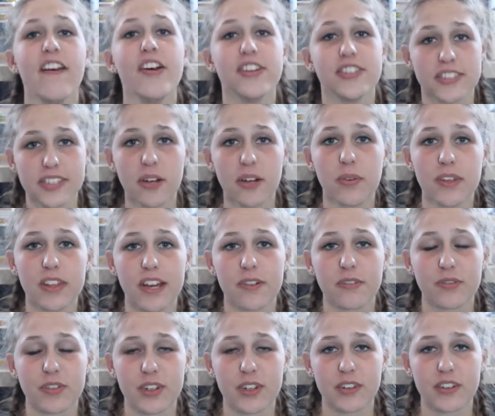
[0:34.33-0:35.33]
So without
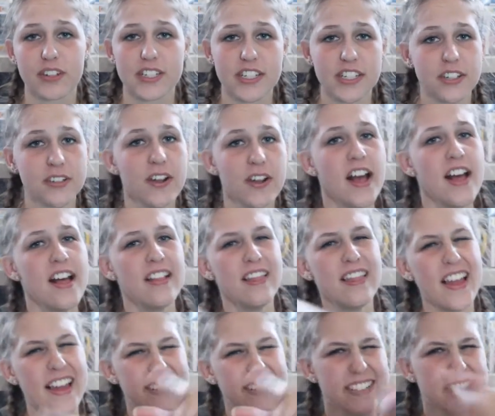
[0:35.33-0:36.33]
further ado,
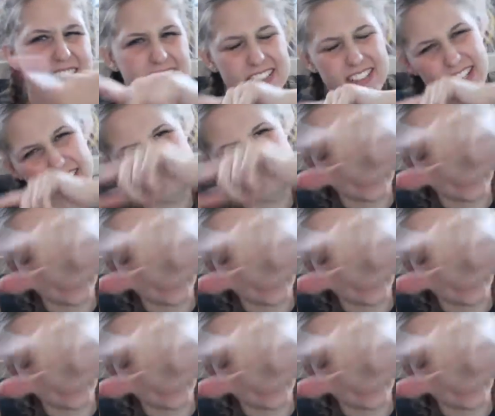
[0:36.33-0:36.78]
let us get